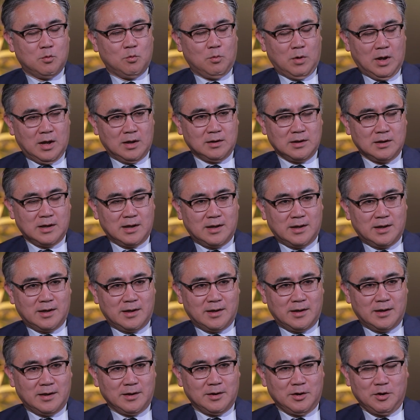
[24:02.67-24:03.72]
Well,
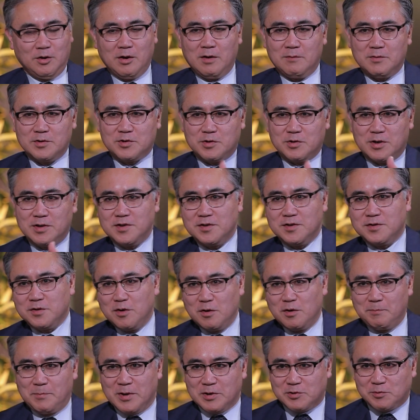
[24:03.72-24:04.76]
uh, you have a tradition
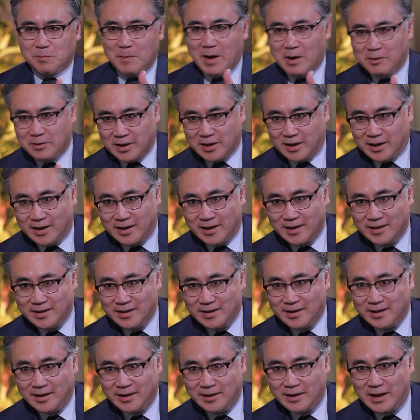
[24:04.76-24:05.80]
of Peshmerga.
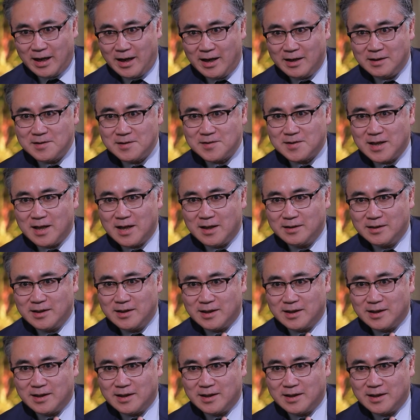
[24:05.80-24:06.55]
Yes. And I understand,